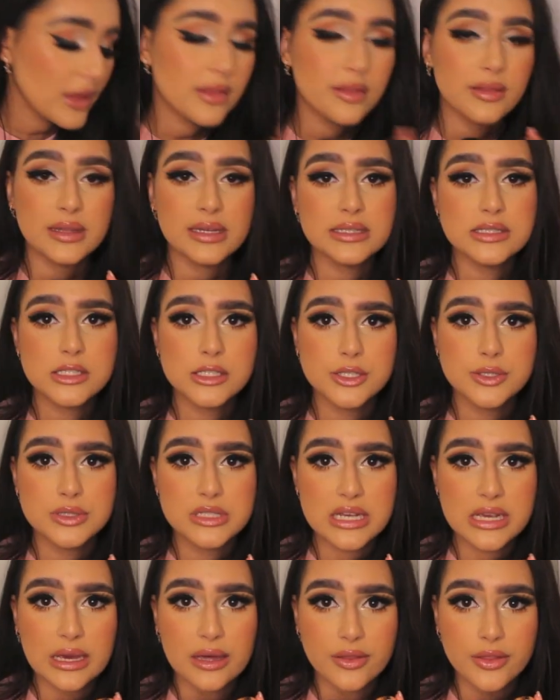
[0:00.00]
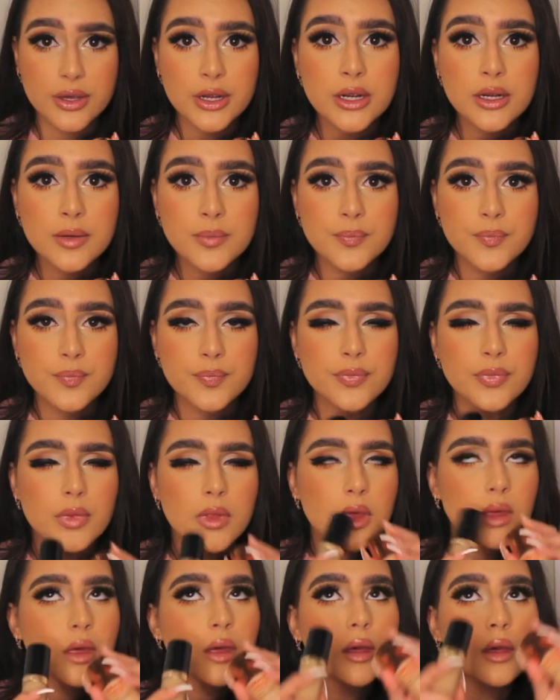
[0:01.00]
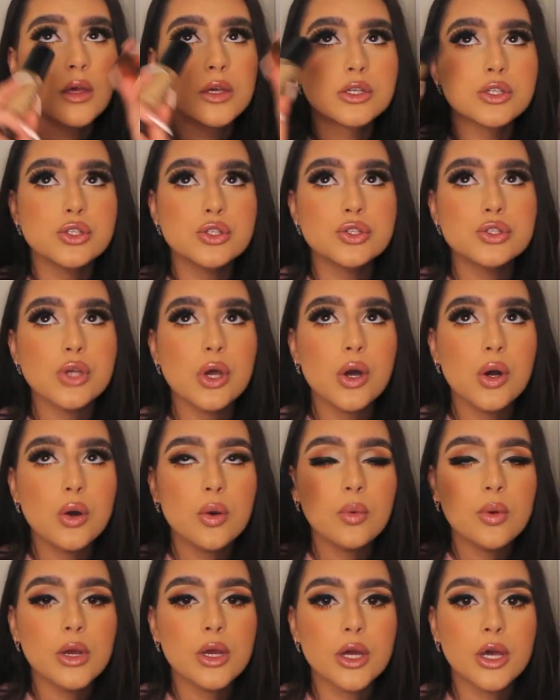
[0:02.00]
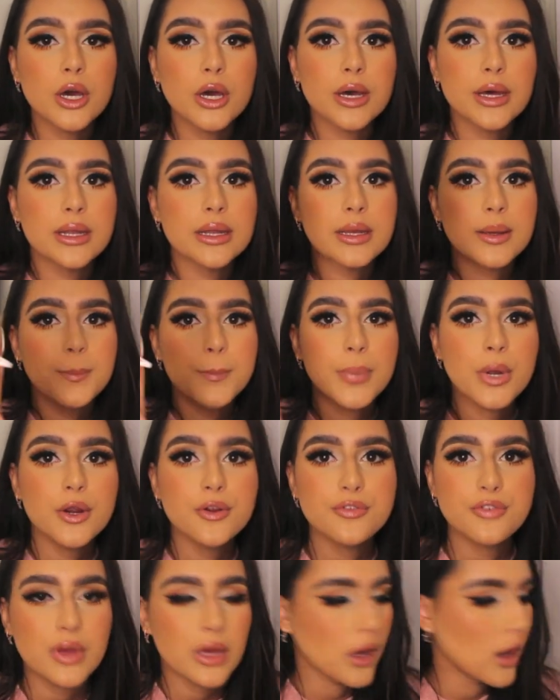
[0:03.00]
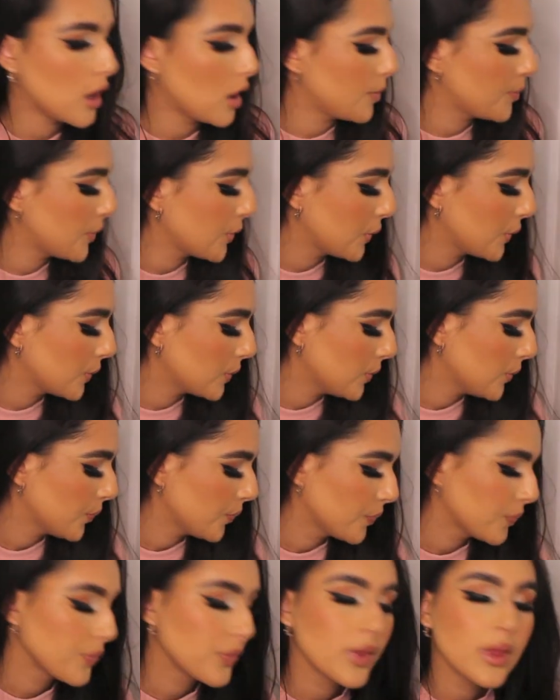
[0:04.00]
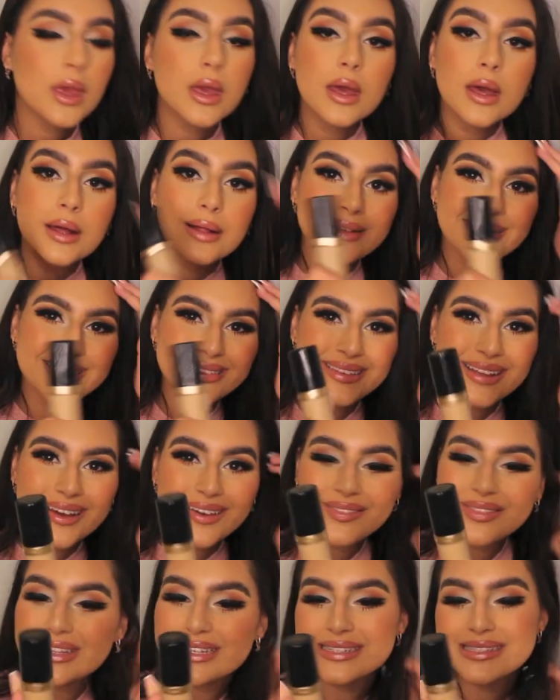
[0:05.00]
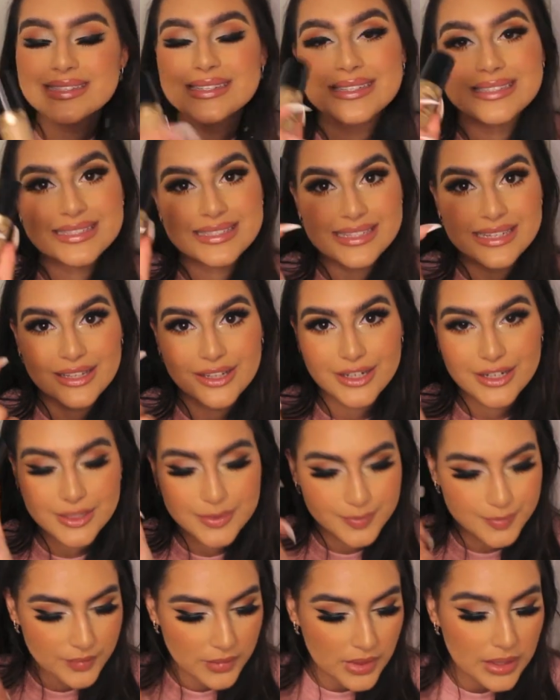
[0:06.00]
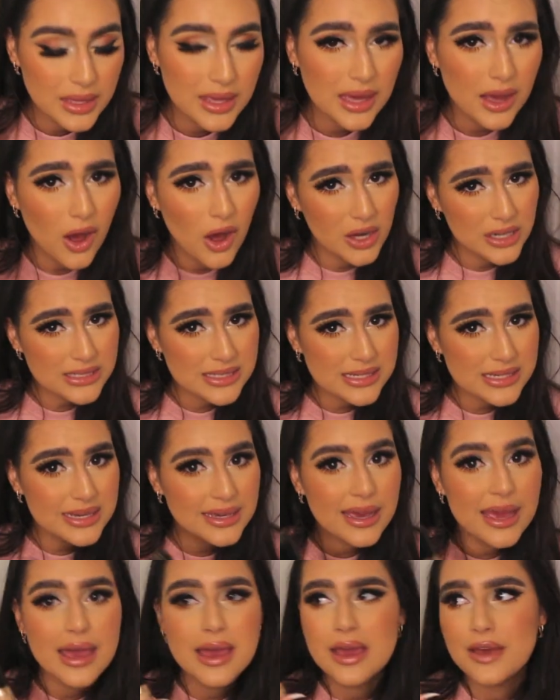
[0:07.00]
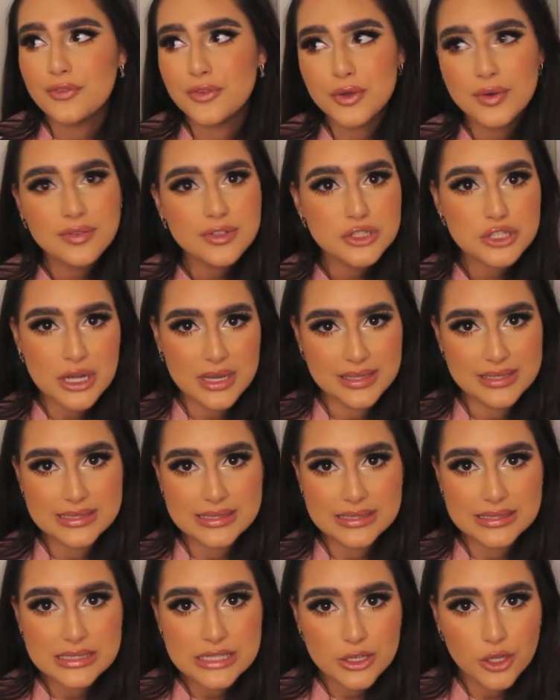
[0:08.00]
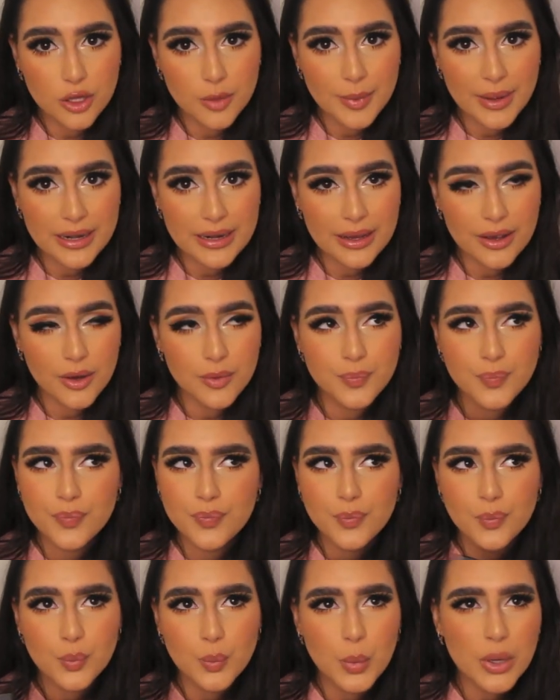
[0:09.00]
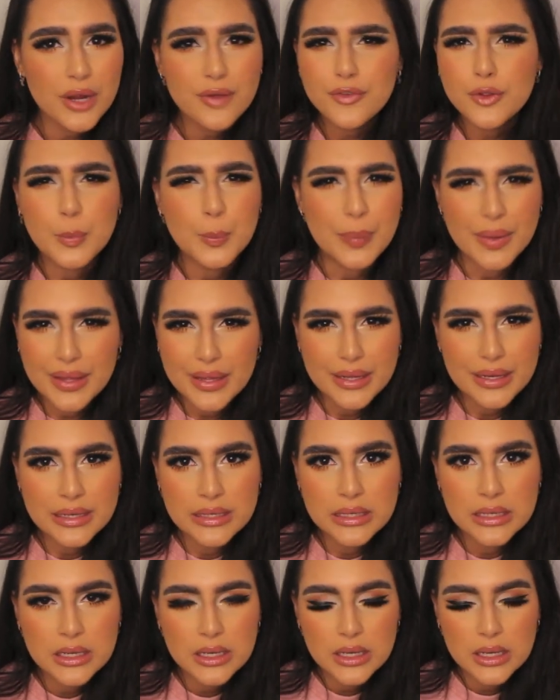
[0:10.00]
these two together, so good, perfect combo. Love this concealer. Honestly, if you haven't tried this concealer by now, where have you been?